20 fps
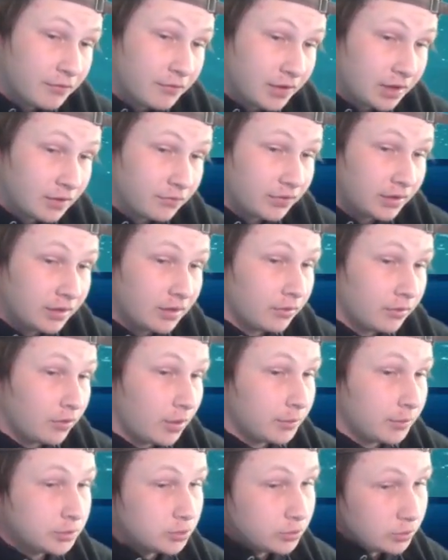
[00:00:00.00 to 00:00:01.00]
if I can find another
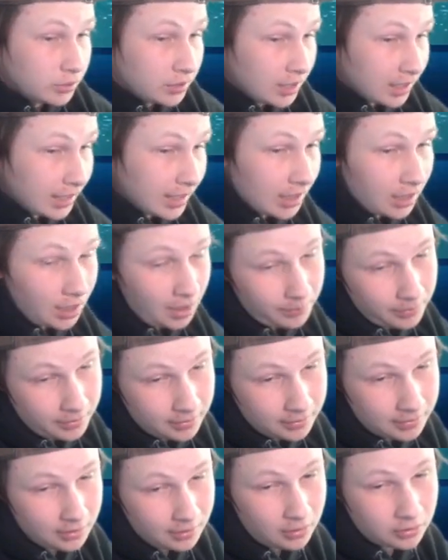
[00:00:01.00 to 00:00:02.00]
opportunity to get up,
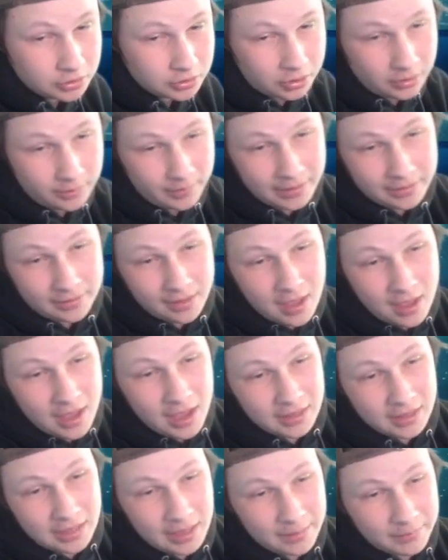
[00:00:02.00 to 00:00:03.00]
Said autotomize.
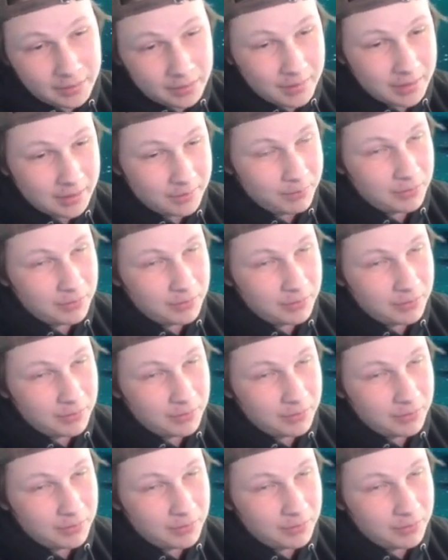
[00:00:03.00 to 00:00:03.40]
And I'm going to make a